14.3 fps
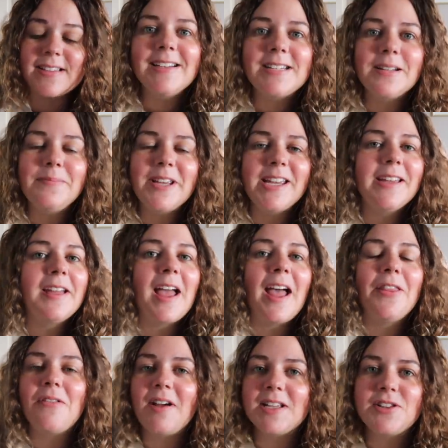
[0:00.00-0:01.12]
And to me
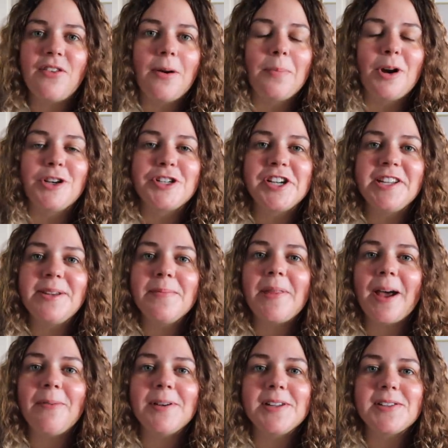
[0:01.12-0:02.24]
and the rest of our merch team,
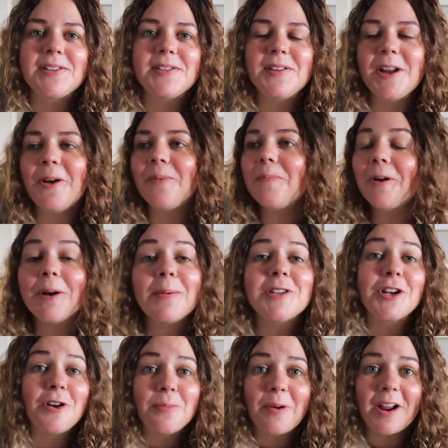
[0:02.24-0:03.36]
that was, you know, pretty much
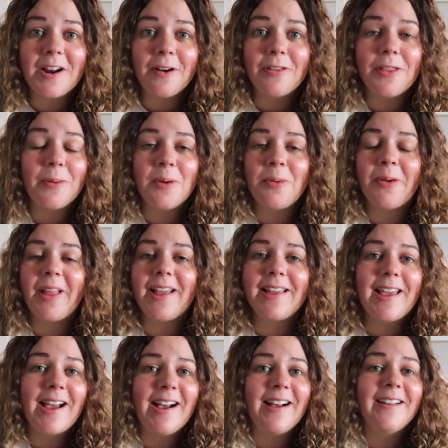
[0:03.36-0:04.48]
a no-brainer that we were like,
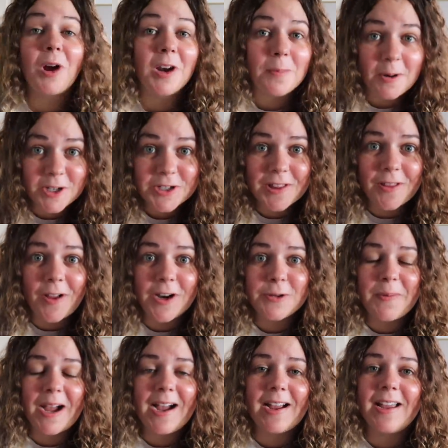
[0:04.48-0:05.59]
yeah, we're gonna push the launch
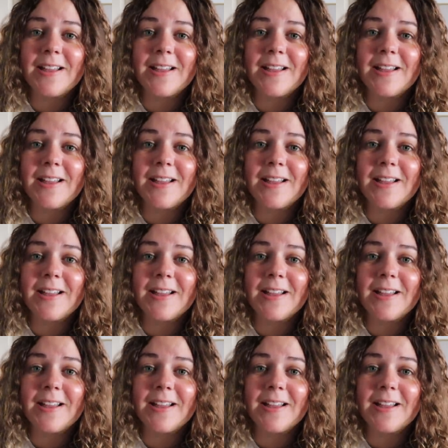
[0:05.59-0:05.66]
back.